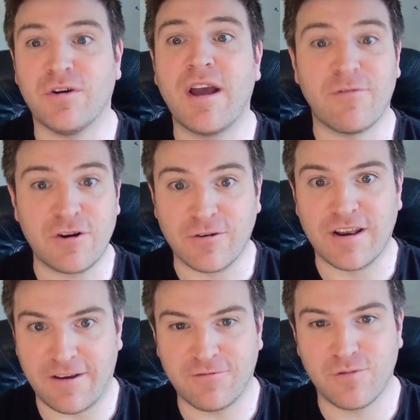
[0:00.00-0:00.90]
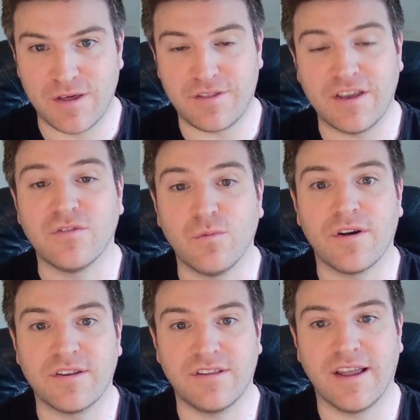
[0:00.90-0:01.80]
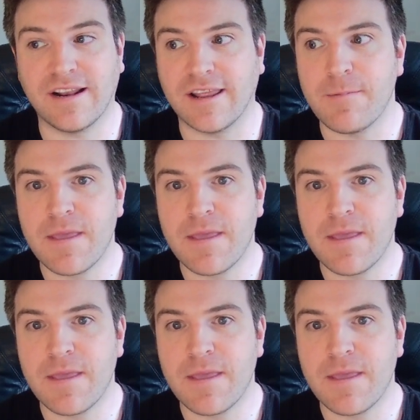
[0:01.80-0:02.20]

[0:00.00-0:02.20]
Whatever you're left with is what is likely.